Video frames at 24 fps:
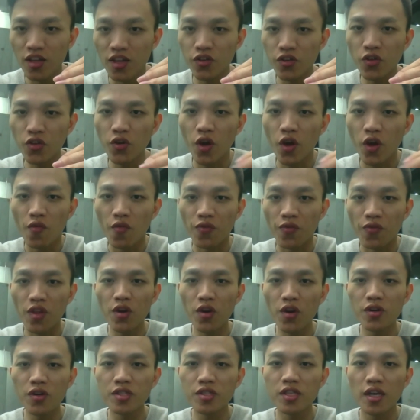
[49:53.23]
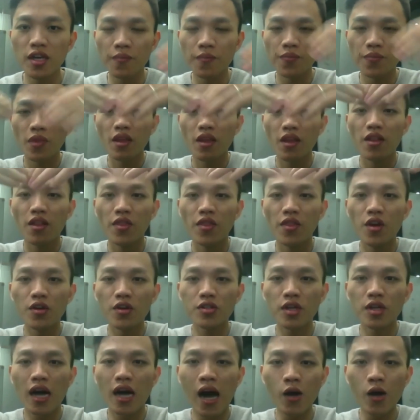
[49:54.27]
So there's a
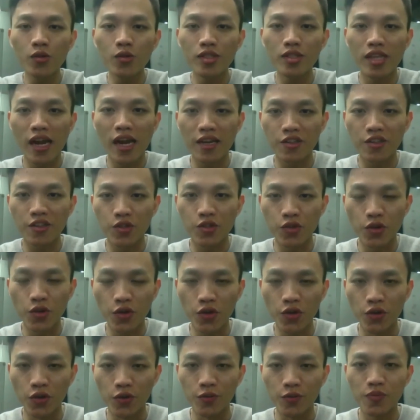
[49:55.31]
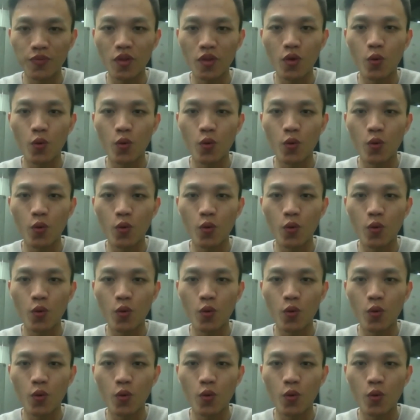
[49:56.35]
outside circle